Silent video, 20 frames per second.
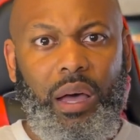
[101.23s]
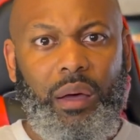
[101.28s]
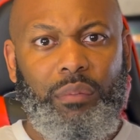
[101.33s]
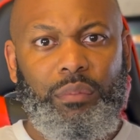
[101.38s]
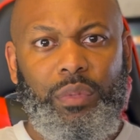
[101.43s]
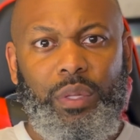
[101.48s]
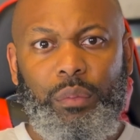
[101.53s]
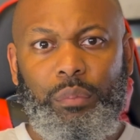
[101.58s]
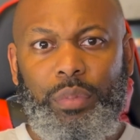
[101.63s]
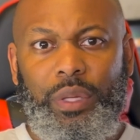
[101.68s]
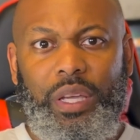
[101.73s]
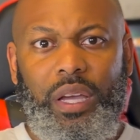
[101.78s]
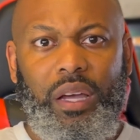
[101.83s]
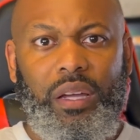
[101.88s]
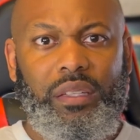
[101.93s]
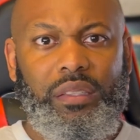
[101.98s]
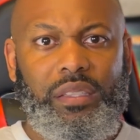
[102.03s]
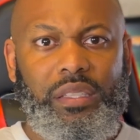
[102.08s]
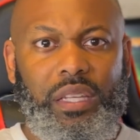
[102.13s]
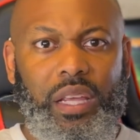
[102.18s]
the
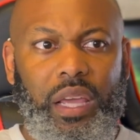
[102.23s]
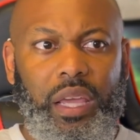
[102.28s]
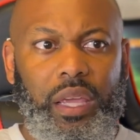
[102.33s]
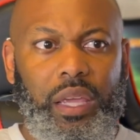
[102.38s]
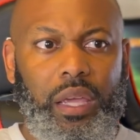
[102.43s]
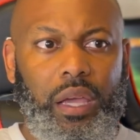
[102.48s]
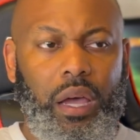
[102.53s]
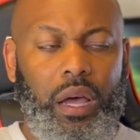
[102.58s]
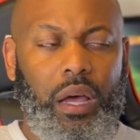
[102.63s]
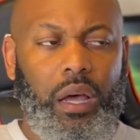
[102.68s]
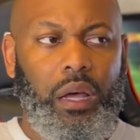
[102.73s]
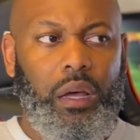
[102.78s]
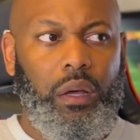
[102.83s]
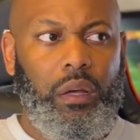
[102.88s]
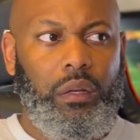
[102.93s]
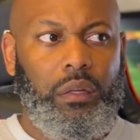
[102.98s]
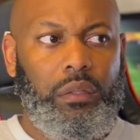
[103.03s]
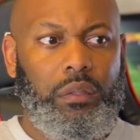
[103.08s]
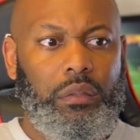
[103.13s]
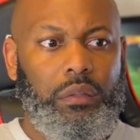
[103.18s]
Beyonce,
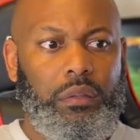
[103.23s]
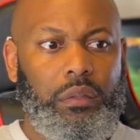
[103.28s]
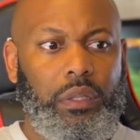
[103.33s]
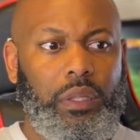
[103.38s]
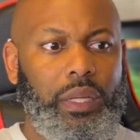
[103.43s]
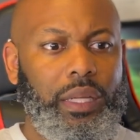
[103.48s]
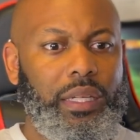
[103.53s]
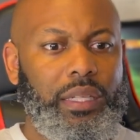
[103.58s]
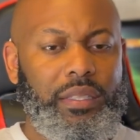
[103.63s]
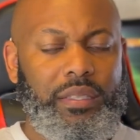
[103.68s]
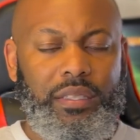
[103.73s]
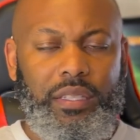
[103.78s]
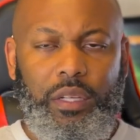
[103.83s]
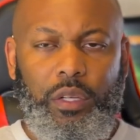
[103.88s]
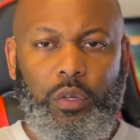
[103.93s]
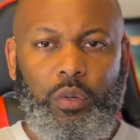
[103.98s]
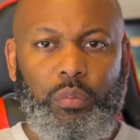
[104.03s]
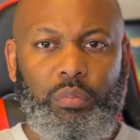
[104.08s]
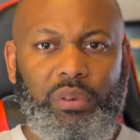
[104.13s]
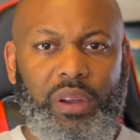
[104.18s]
the latest
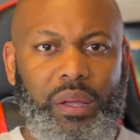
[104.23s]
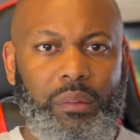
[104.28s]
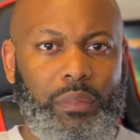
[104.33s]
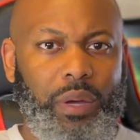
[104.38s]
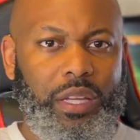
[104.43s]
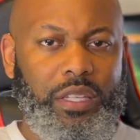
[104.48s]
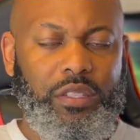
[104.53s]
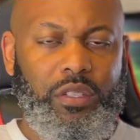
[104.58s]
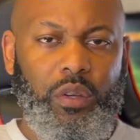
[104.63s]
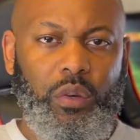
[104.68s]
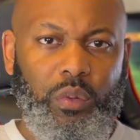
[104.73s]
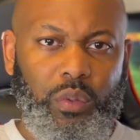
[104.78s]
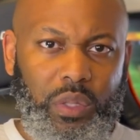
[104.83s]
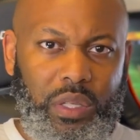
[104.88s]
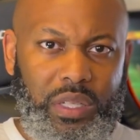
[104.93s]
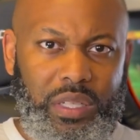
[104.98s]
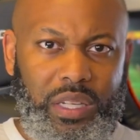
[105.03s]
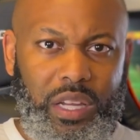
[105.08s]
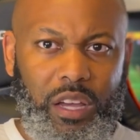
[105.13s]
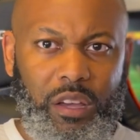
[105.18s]
single Break My Soul
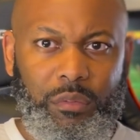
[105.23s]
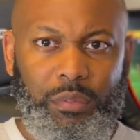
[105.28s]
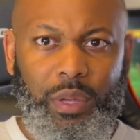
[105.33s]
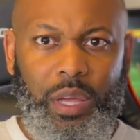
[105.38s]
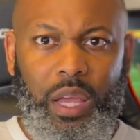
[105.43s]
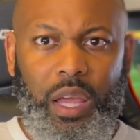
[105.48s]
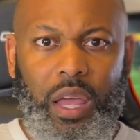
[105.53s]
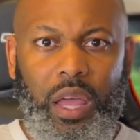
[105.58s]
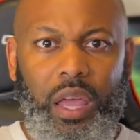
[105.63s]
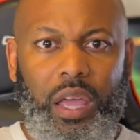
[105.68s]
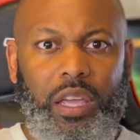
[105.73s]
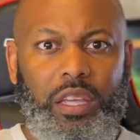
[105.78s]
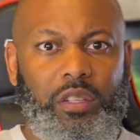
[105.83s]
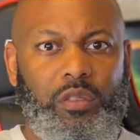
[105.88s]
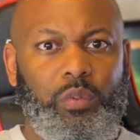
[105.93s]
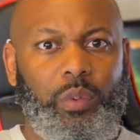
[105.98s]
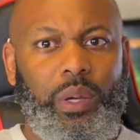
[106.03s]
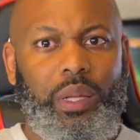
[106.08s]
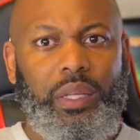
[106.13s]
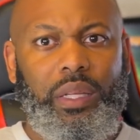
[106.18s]
is up,
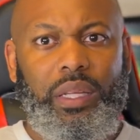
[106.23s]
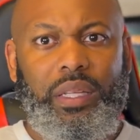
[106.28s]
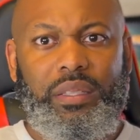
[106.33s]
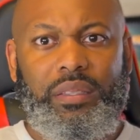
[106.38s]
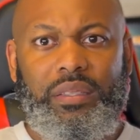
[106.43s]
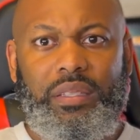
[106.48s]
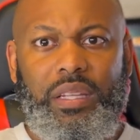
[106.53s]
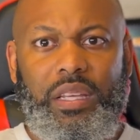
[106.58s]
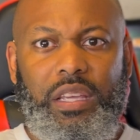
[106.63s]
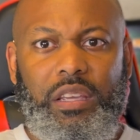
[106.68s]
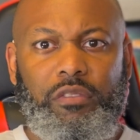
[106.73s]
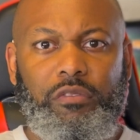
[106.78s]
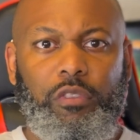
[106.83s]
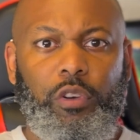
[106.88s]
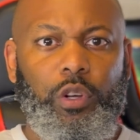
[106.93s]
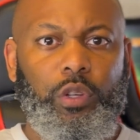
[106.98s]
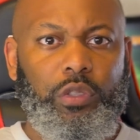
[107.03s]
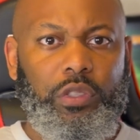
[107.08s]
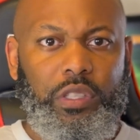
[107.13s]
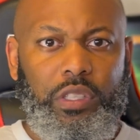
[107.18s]
as well as the
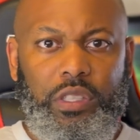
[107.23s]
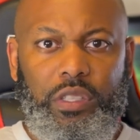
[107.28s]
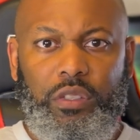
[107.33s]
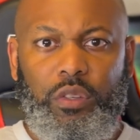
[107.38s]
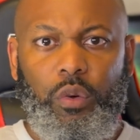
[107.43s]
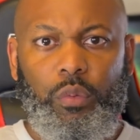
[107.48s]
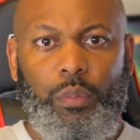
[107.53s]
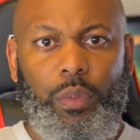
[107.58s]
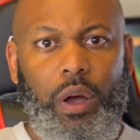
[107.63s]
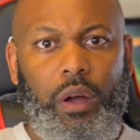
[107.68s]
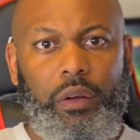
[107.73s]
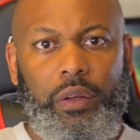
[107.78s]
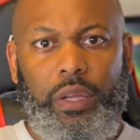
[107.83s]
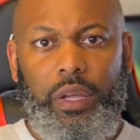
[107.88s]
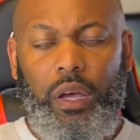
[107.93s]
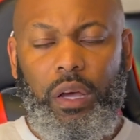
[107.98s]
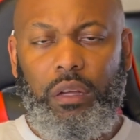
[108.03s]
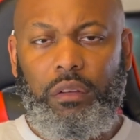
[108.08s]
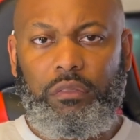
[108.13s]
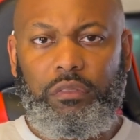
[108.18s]
verses
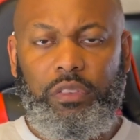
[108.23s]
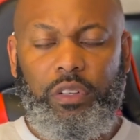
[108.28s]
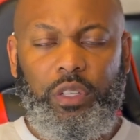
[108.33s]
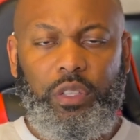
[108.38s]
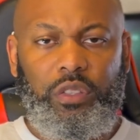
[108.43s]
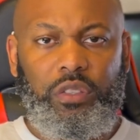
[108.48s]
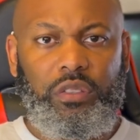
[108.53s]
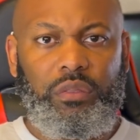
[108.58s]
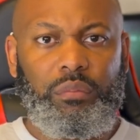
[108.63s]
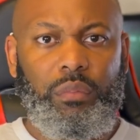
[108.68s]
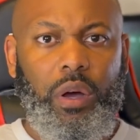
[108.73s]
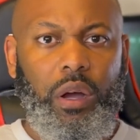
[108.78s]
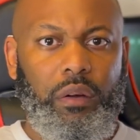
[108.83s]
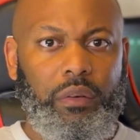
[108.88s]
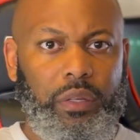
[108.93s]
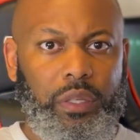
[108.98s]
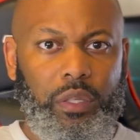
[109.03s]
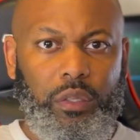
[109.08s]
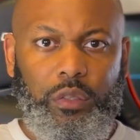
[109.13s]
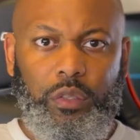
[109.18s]
Omarion verse
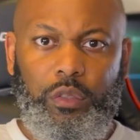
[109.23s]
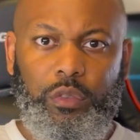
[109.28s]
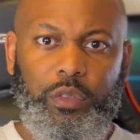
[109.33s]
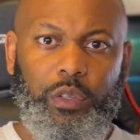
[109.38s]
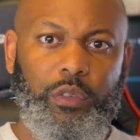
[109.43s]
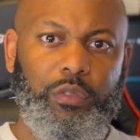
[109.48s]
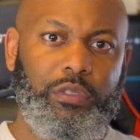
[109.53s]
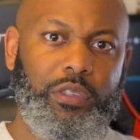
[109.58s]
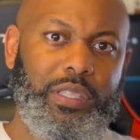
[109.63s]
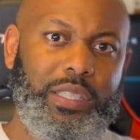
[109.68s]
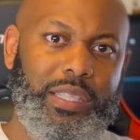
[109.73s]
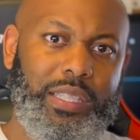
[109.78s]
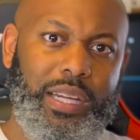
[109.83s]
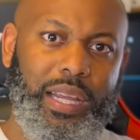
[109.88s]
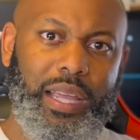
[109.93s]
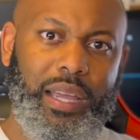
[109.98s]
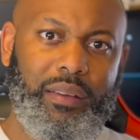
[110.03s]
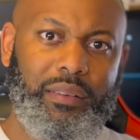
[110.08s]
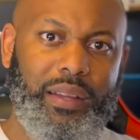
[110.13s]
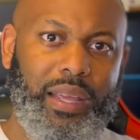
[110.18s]
Mario. So feel free to
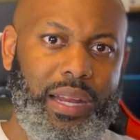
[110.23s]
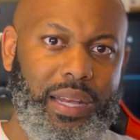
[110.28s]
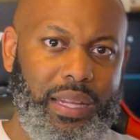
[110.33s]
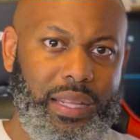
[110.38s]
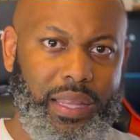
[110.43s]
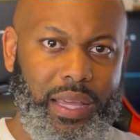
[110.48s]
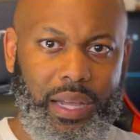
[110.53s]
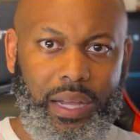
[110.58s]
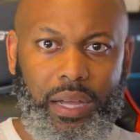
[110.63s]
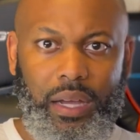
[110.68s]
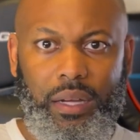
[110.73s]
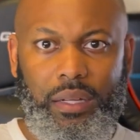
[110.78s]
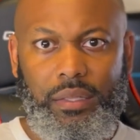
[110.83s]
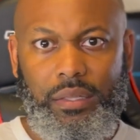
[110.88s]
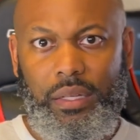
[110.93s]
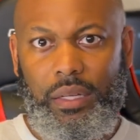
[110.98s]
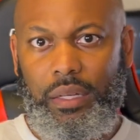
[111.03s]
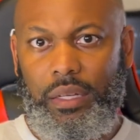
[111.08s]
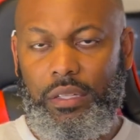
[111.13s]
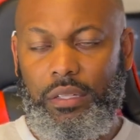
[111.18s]
check out any of that
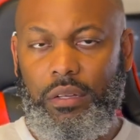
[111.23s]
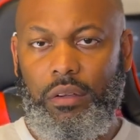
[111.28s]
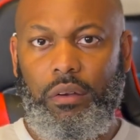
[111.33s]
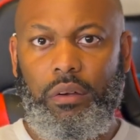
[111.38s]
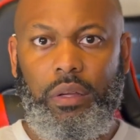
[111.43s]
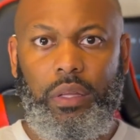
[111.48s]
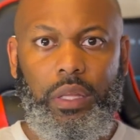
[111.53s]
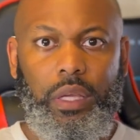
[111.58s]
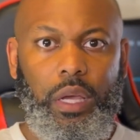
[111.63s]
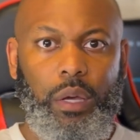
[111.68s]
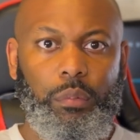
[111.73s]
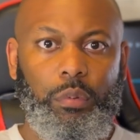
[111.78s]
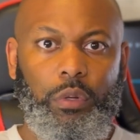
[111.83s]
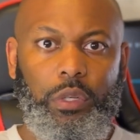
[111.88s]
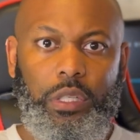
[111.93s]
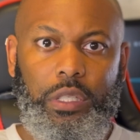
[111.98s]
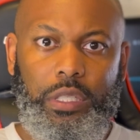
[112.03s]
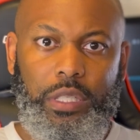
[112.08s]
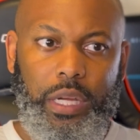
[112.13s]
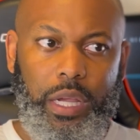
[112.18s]
content that's currently up on
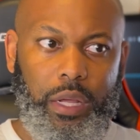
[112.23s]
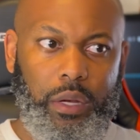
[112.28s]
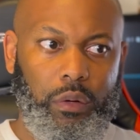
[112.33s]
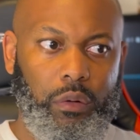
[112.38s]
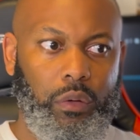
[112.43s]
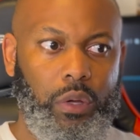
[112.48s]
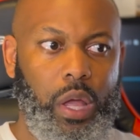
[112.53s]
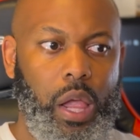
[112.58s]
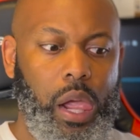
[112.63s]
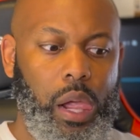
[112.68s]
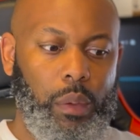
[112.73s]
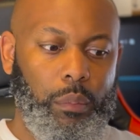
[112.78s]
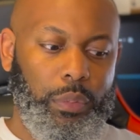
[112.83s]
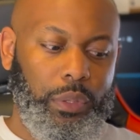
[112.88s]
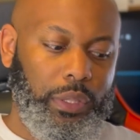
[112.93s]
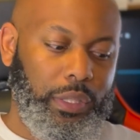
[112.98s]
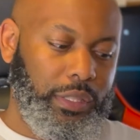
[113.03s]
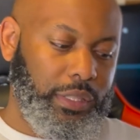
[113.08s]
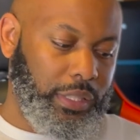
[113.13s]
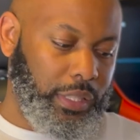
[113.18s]
the channel. But
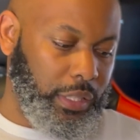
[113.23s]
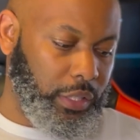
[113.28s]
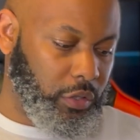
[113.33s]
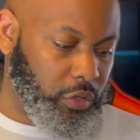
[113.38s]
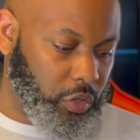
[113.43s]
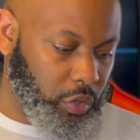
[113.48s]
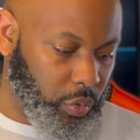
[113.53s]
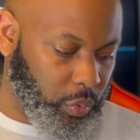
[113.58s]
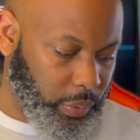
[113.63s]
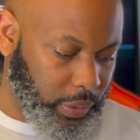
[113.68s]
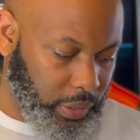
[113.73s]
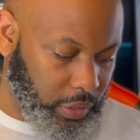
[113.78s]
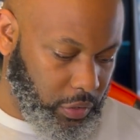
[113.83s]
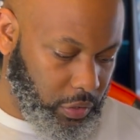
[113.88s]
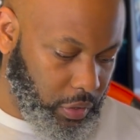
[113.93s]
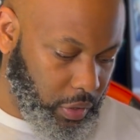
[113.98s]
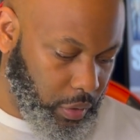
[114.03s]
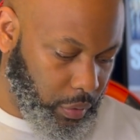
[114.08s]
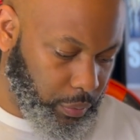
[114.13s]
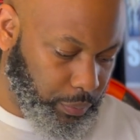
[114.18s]
let's get to it.
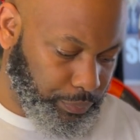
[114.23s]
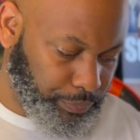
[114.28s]
So